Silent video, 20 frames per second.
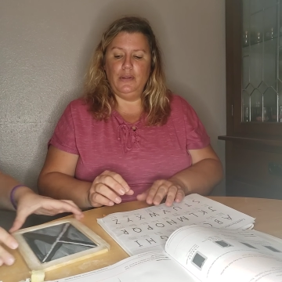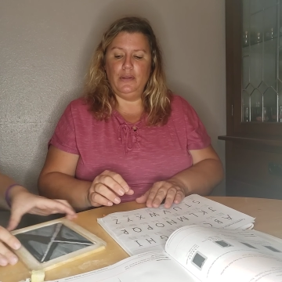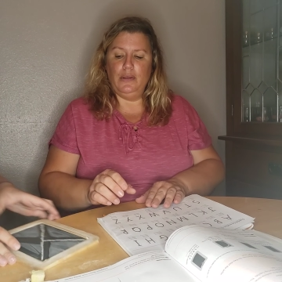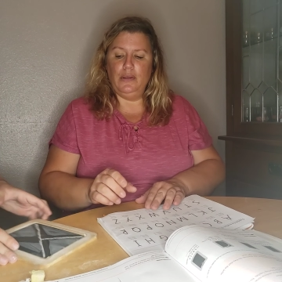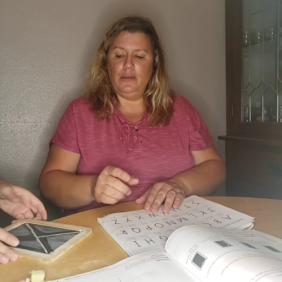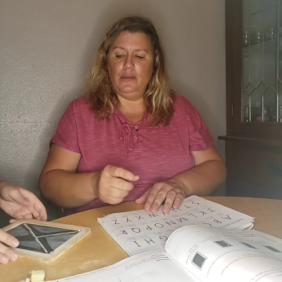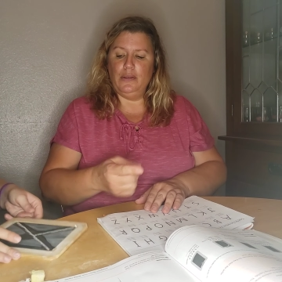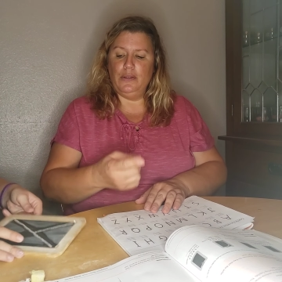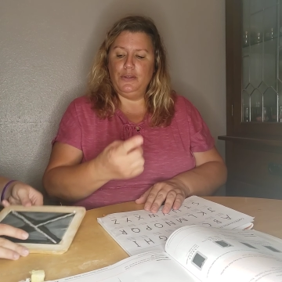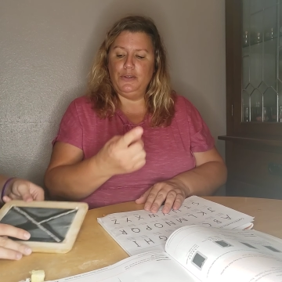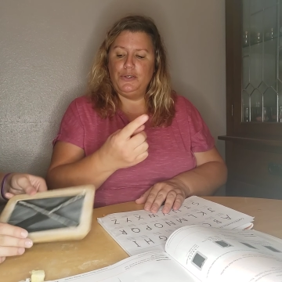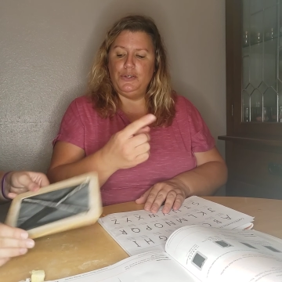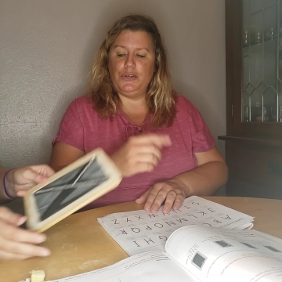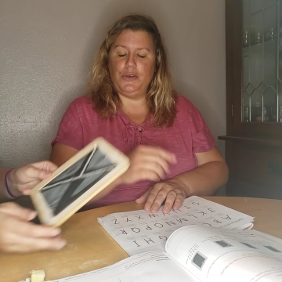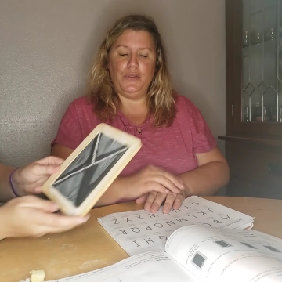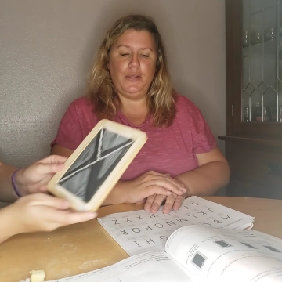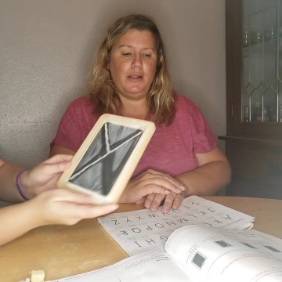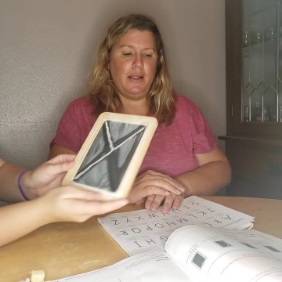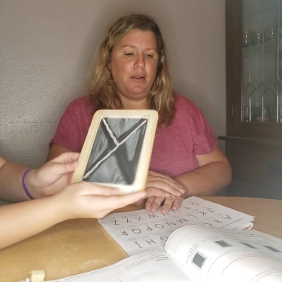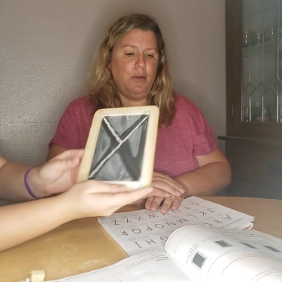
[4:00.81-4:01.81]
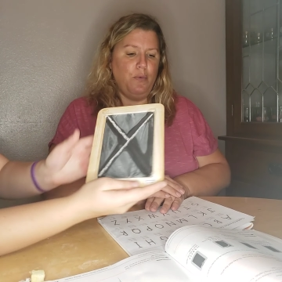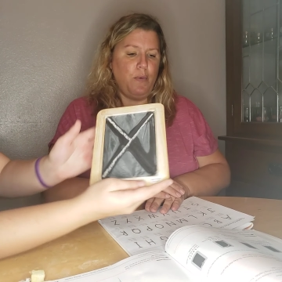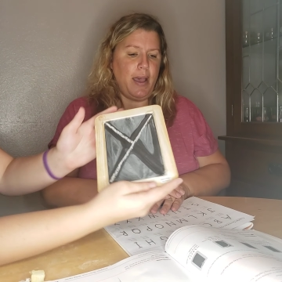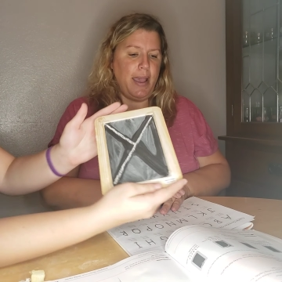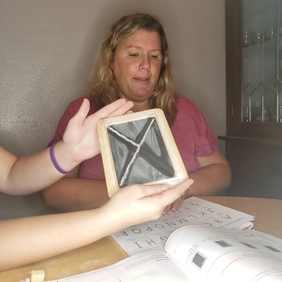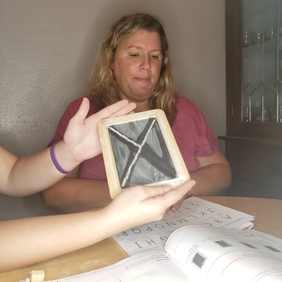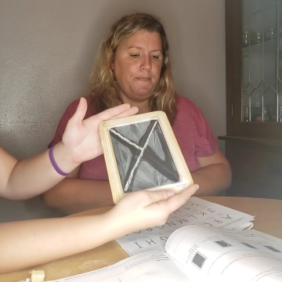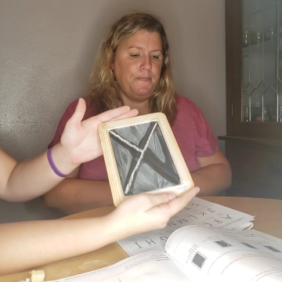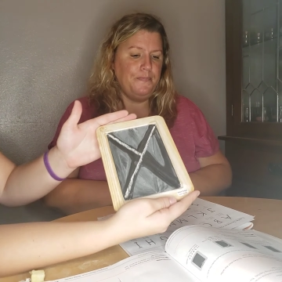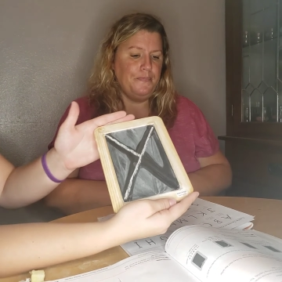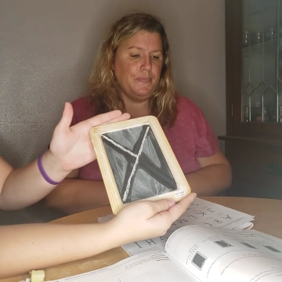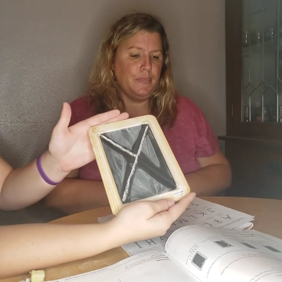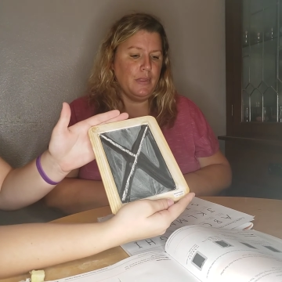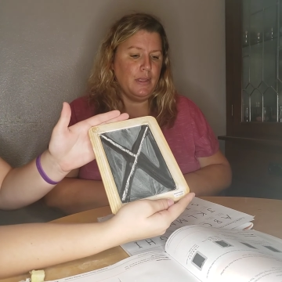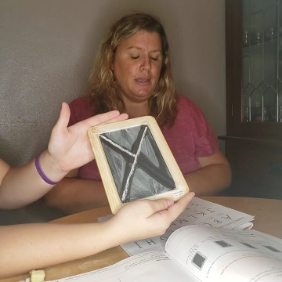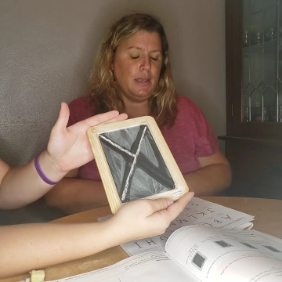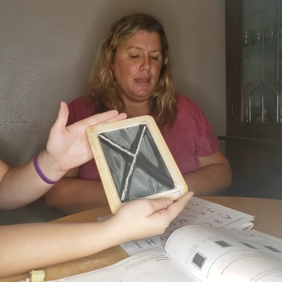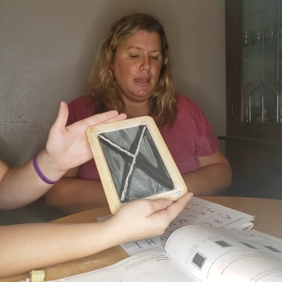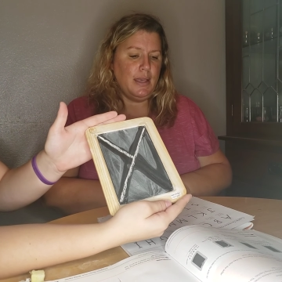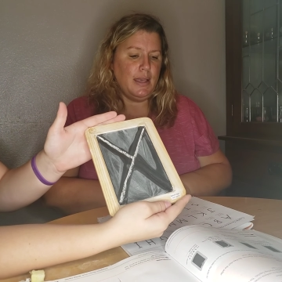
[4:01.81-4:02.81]
Can you show the letter Y?
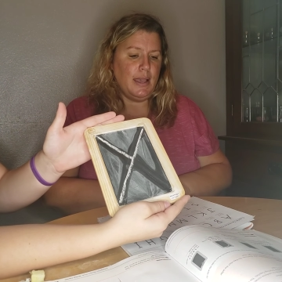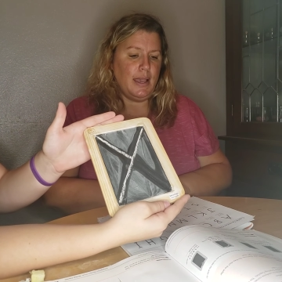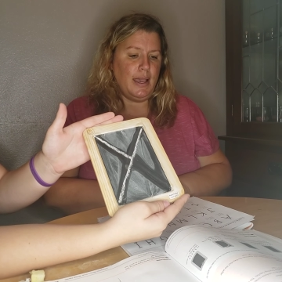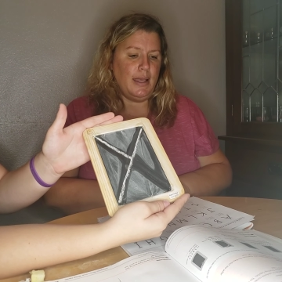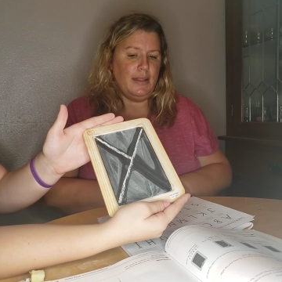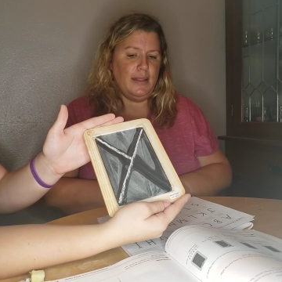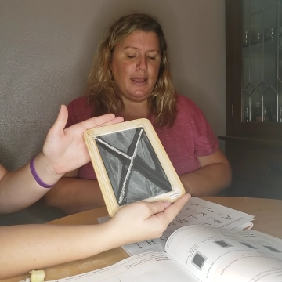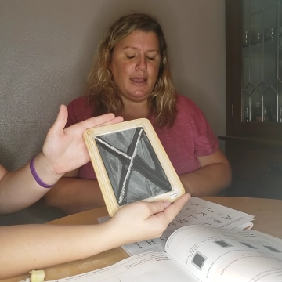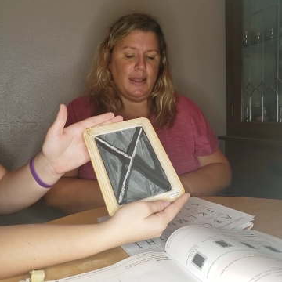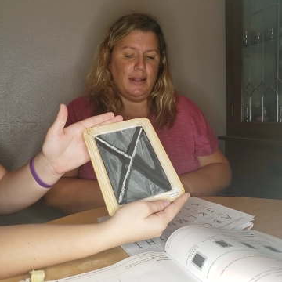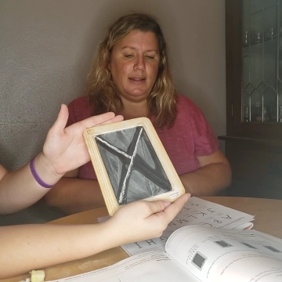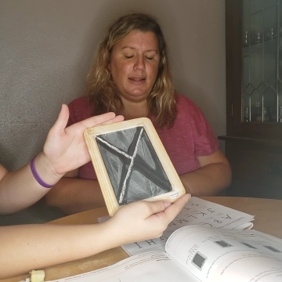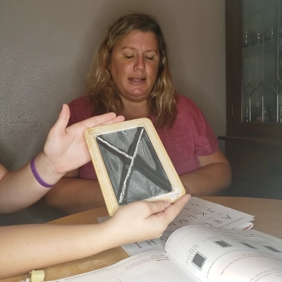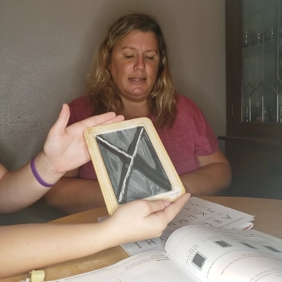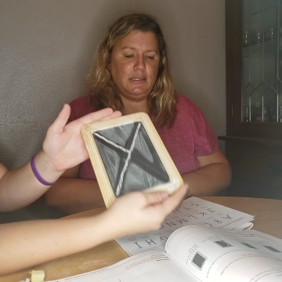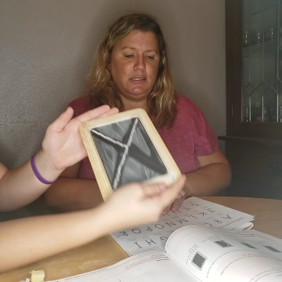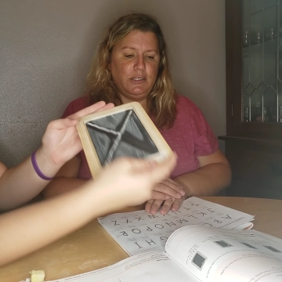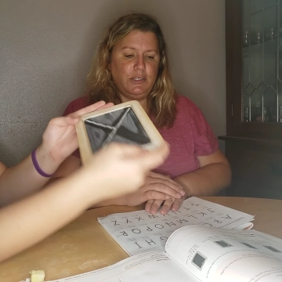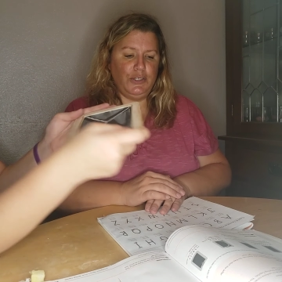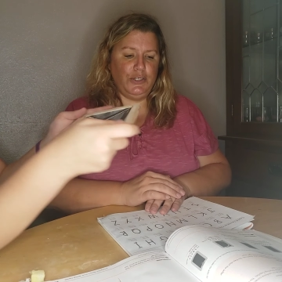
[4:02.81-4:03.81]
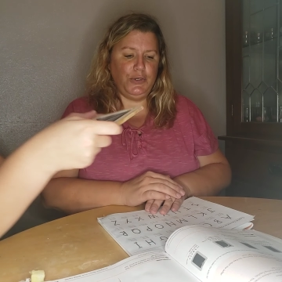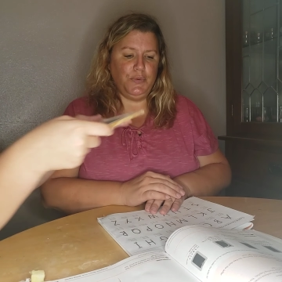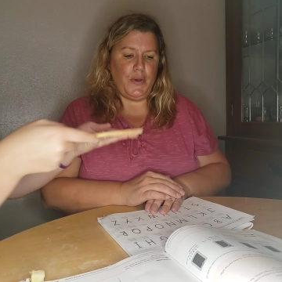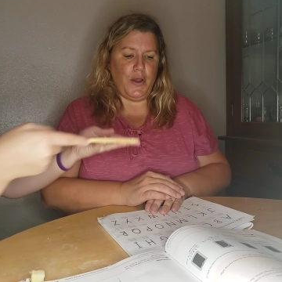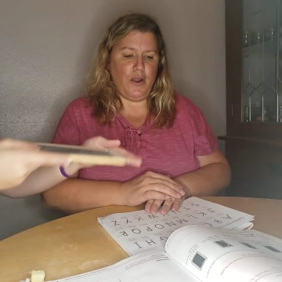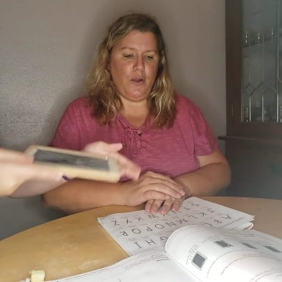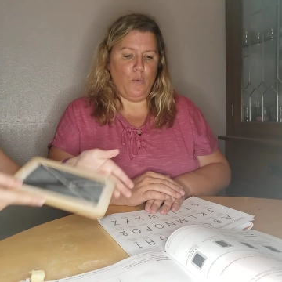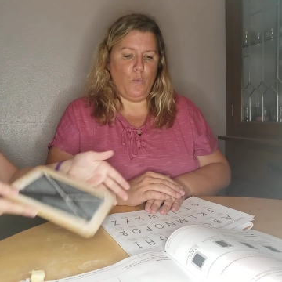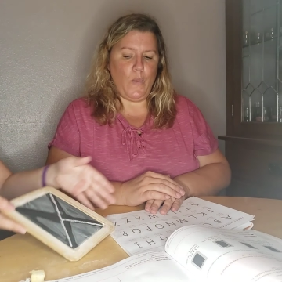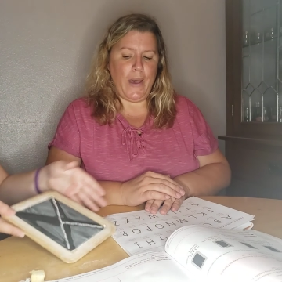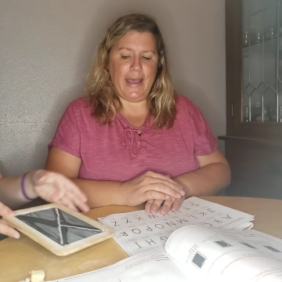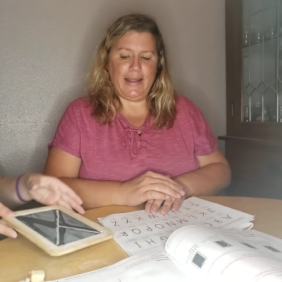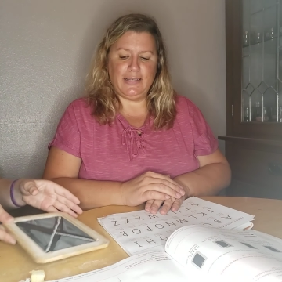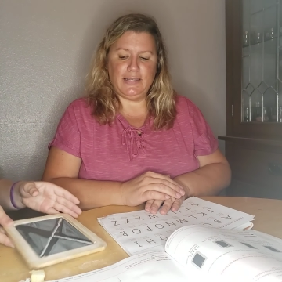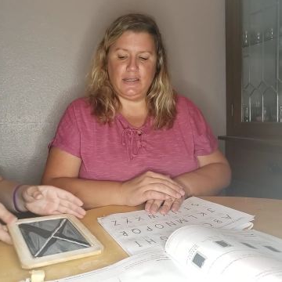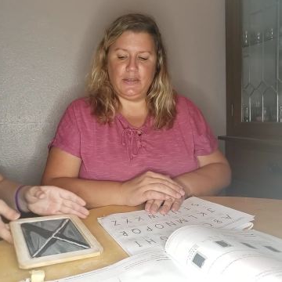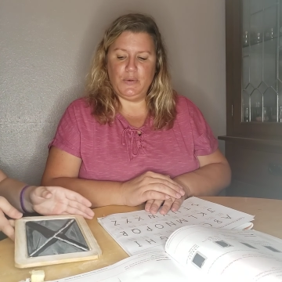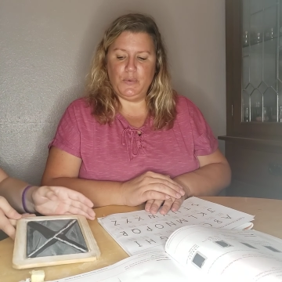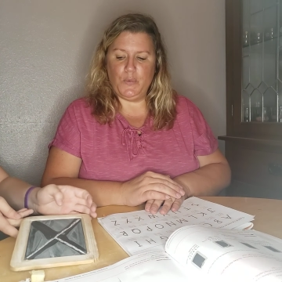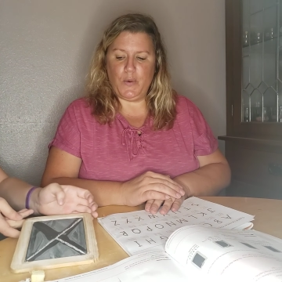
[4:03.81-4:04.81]
And then let's do our
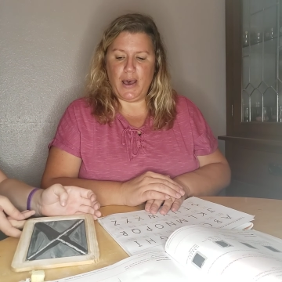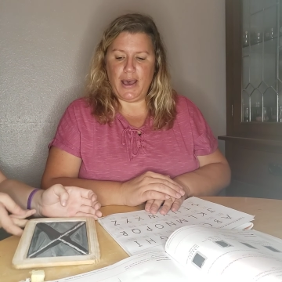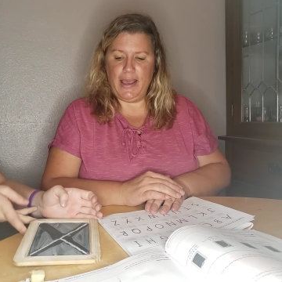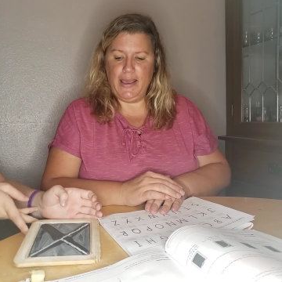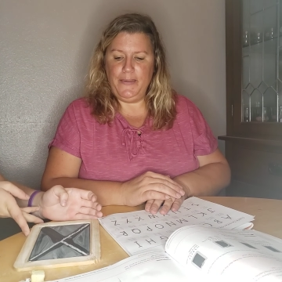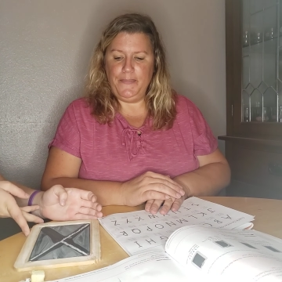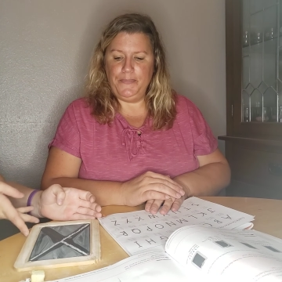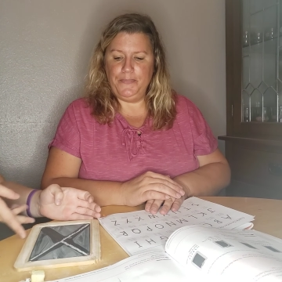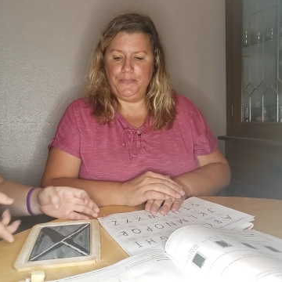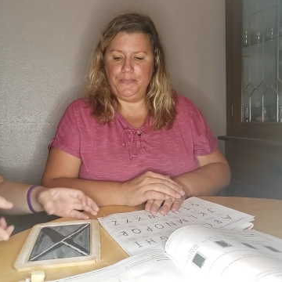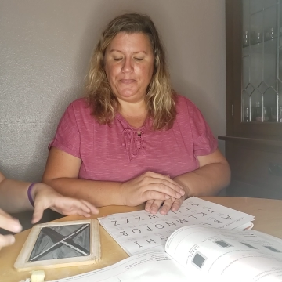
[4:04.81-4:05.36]
wet Y.